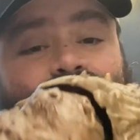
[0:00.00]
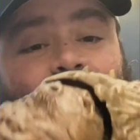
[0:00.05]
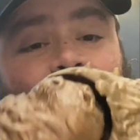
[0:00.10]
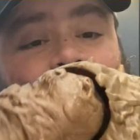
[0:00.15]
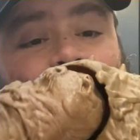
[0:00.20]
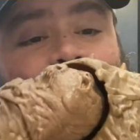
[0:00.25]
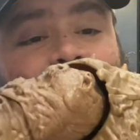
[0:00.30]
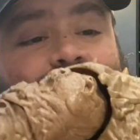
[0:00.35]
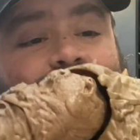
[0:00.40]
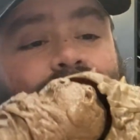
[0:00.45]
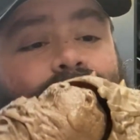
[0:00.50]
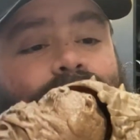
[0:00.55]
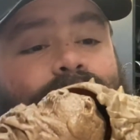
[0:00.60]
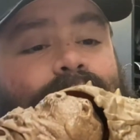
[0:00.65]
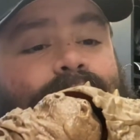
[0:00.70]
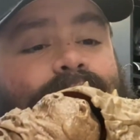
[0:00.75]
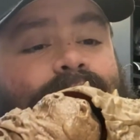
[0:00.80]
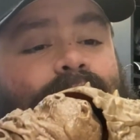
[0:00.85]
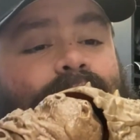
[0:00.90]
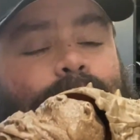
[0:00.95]
saw
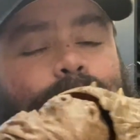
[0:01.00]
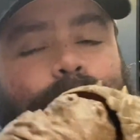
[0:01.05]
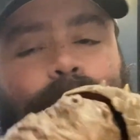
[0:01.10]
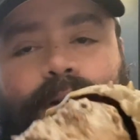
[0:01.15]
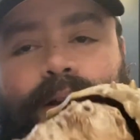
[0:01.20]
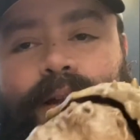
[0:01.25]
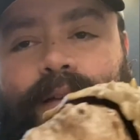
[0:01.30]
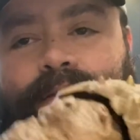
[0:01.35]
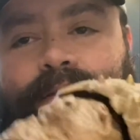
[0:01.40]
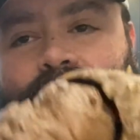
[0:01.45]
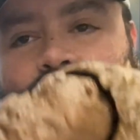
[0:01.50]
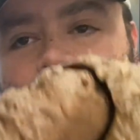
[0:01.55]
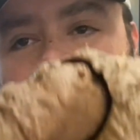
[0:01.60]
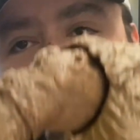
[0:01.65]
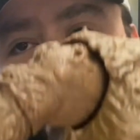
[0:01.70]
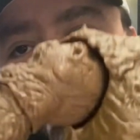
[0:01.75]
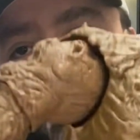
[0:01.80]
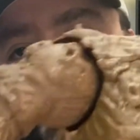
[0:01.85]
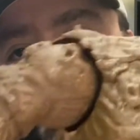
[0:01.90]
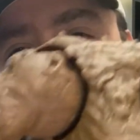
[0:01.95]
a couple of the
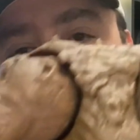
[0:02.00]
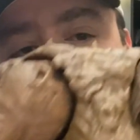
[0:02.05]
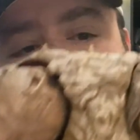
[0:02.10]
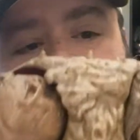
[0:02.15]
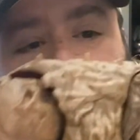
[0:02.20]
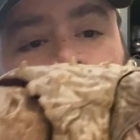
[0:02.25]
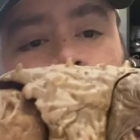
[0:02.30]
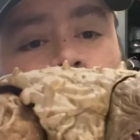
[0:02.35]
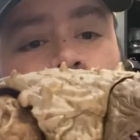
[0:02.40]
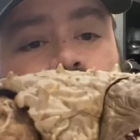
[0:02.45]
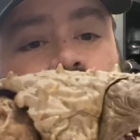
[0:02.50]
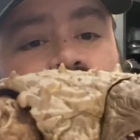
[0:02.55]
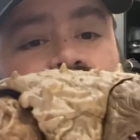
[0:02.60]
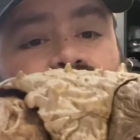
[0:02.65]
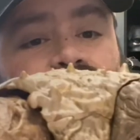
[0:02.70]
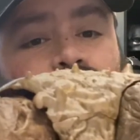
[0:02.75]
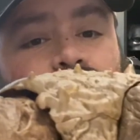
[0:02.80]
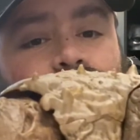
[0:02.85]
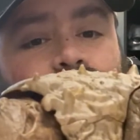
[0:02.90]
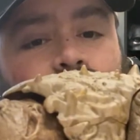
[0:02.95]
early reviewers
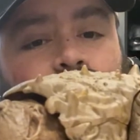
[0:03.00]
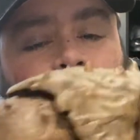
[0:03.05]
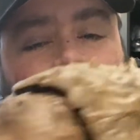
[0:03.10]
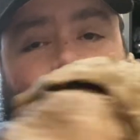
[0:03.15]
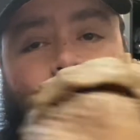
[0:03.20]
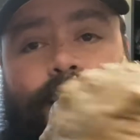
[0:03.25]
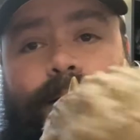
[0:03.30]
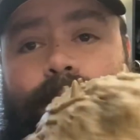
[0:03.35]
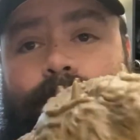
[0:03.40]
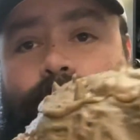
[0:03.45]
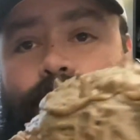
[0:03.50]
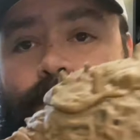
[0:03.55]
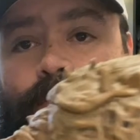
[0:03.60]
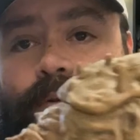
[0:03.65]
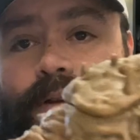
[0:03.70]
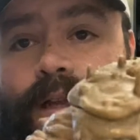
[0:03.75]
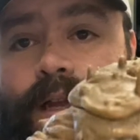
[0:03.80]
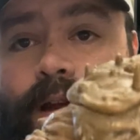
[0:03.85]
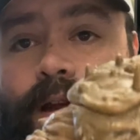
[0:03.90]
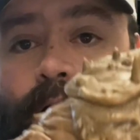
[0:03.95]
that
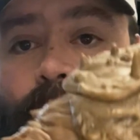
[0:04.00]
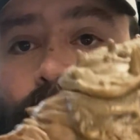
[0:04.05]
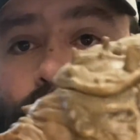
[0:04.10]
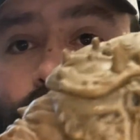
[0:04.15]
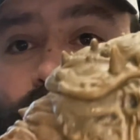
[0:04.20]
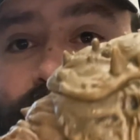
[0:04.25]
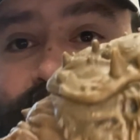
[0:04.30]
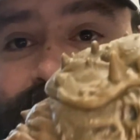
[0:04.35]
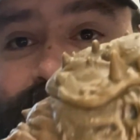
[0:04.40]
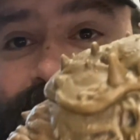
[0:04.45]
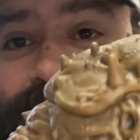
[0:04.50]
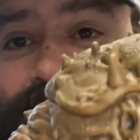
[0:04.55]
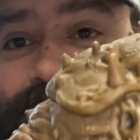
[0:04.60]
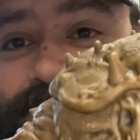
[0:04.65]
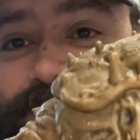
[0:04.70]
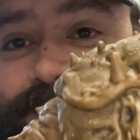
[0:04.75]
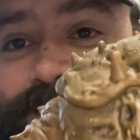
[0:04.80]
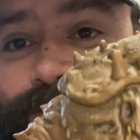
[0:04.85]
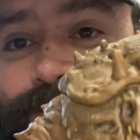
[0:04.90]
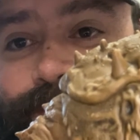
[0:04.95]
were sent
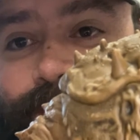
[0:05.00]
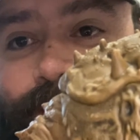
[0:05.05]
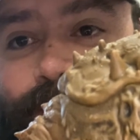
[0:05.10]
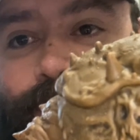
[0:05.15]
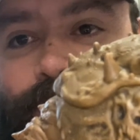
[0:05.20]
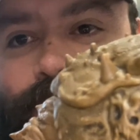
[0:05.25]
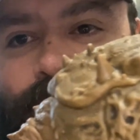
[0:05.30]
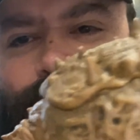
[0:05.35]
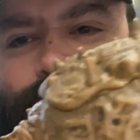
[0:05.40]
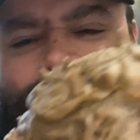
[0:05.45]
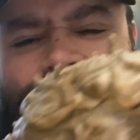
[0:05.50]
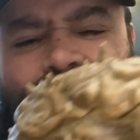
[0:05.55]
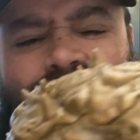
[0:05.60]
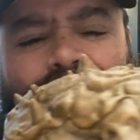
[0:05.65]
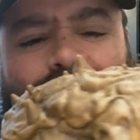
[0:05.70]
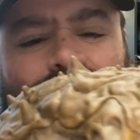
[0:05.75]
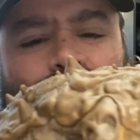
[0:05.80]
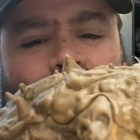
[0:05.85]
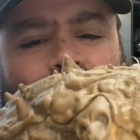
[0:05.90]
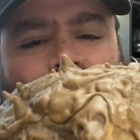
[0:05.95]
this figure that were
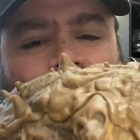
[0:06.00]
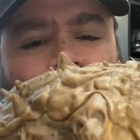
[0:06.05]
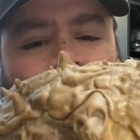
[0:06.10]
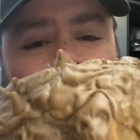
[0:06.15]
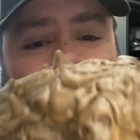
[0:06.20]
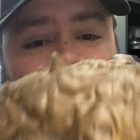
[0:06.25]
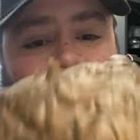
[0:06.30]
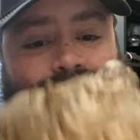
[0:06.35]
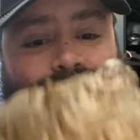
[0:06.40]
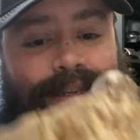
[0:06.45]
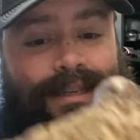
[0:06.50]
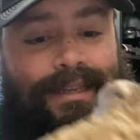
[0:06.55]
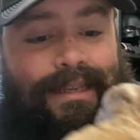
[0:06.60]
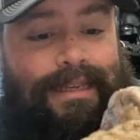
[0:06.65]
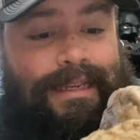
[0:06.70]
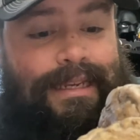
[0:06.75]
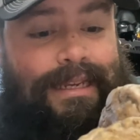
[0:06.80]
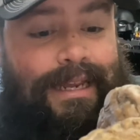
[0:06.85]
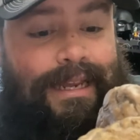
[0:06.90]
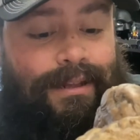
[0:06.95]
talking about how it has like
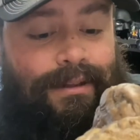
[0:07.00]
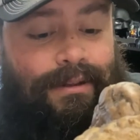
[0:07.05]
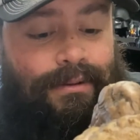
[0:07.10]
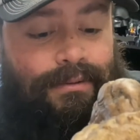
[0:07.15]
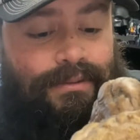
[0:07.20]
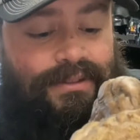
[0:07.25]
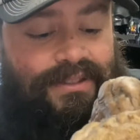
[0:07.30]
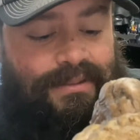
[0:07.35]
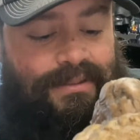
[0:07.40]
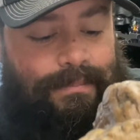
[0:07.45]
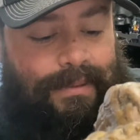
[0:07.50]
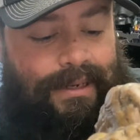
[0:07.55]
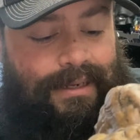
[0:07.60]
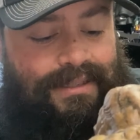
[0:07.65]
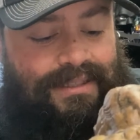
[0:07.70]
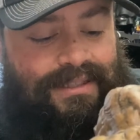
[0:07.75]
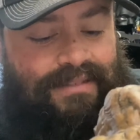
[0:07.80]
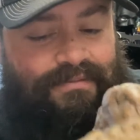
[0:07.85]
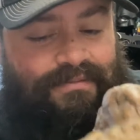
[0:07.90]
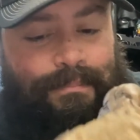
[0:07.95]
yellow
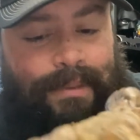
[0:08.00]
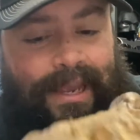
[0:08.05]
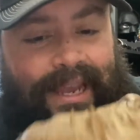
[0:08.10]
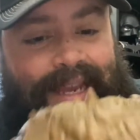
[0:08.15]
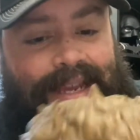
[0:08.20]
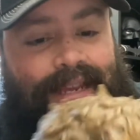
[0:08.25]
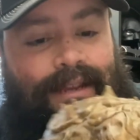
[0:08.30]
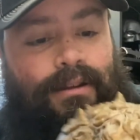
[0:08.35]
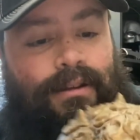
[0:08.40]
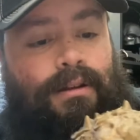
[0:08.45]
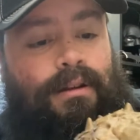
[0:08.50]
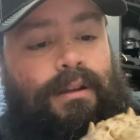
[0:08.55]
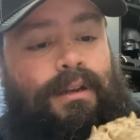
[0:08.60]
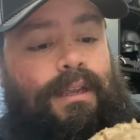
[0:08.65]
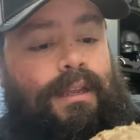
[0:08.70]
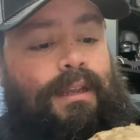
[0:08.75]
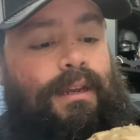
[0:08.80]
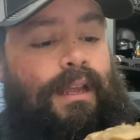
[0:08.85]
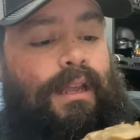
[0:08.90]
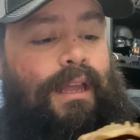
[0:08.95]
specks of paint on
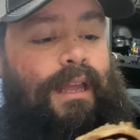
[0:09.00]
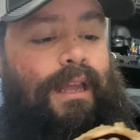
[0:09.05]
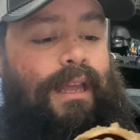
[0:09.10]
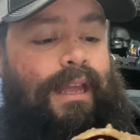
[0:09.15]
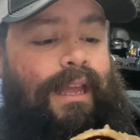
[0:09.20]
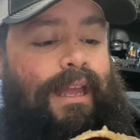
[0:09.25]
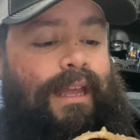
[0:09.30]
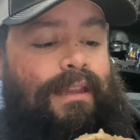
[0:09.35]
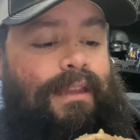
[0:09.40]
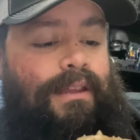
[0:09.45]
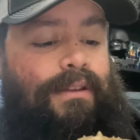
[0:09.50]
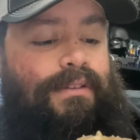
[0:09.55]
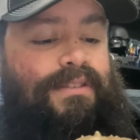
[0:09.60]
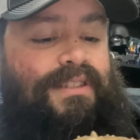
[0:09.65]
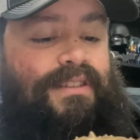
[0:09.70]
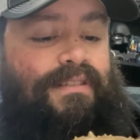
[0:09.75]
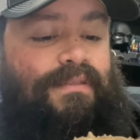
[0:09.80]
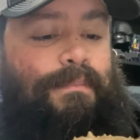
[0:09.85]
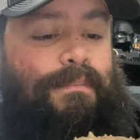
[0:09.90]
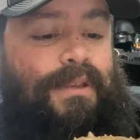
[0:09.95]
it, and
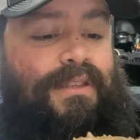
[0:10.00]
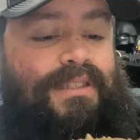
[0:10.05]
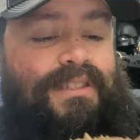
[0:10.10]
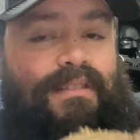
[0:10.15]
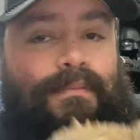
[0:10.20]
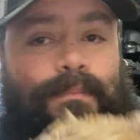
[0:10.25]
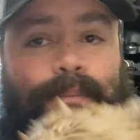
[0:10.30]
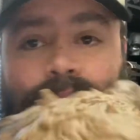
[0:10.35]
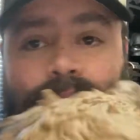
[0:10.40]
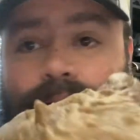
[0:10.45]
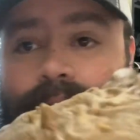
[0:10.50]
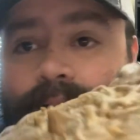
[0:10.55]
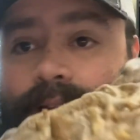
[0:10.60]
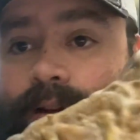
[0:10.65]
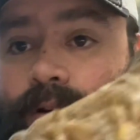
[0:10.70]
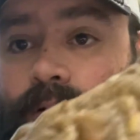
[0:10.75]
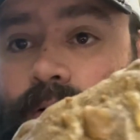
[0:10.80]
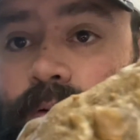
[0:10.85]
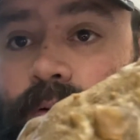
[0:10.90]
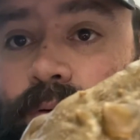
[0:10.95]
those must have been like
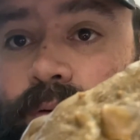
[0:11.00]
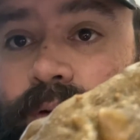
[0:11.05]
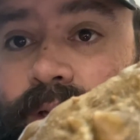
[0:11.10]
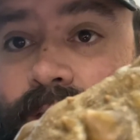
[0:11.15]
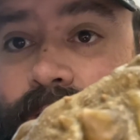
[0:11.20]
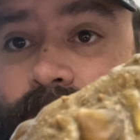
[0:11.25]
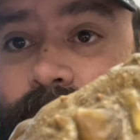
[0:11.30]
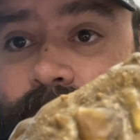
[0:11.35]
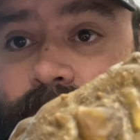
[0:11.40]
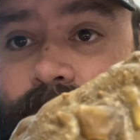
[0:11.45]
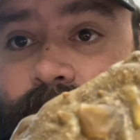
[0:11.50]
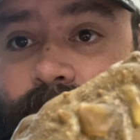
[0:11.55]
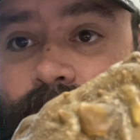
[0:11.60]
early